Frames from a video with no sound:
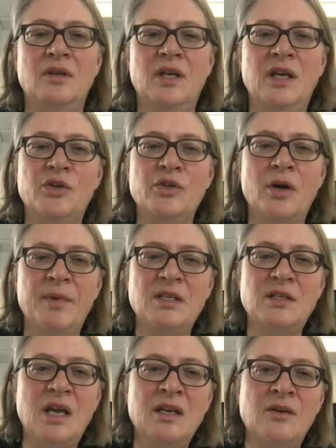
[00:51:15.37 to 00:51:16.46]
economic
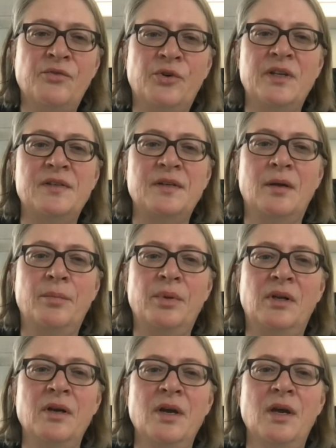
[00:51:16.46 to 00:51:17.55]
data, for
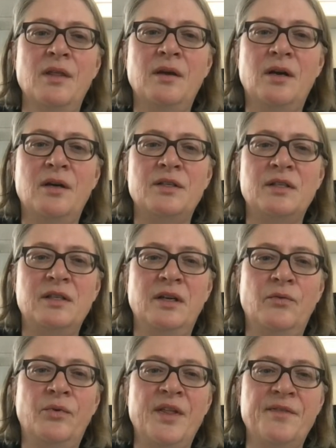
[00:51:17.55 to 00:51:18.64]
example, there are
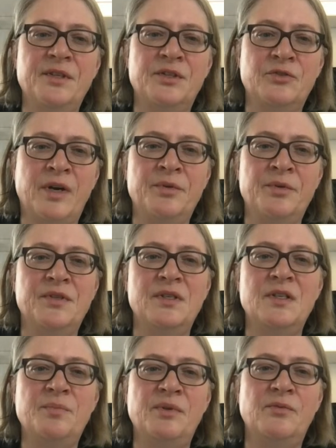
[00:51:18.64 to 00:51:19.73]
still wealth
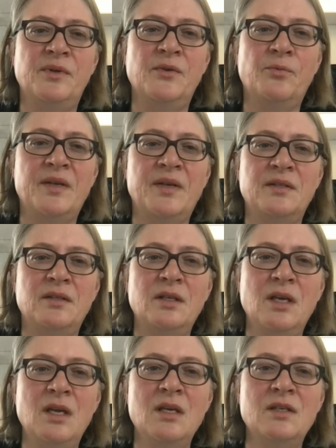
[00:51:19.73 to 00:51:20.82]
discrepancies between West and
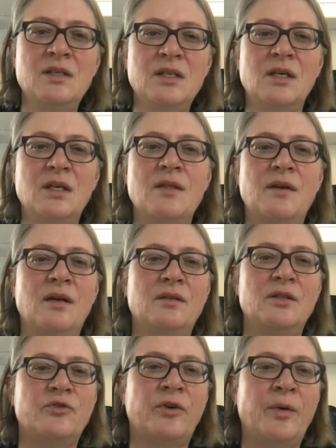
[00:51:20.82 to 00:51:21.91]
East. There are
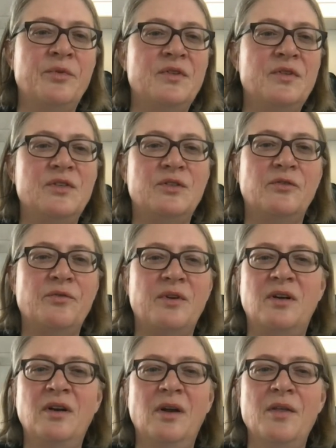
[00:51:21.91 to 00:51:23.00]
discrepancies, sort of
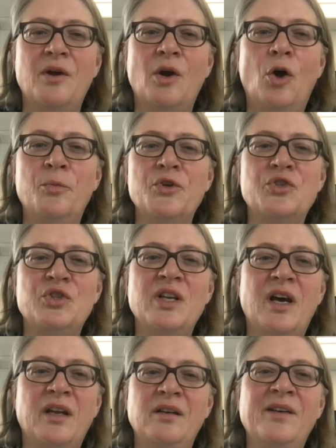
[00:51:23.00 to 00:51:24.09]
there are almost
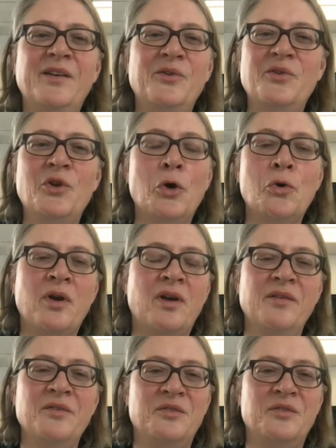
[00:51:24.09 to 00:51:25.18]
no
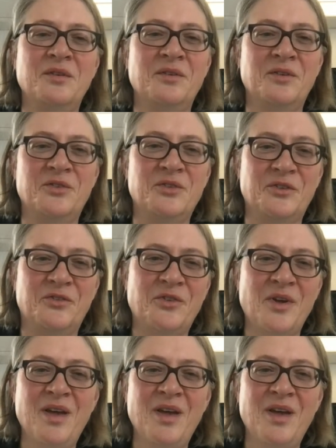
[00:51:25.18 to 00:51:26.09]
sort of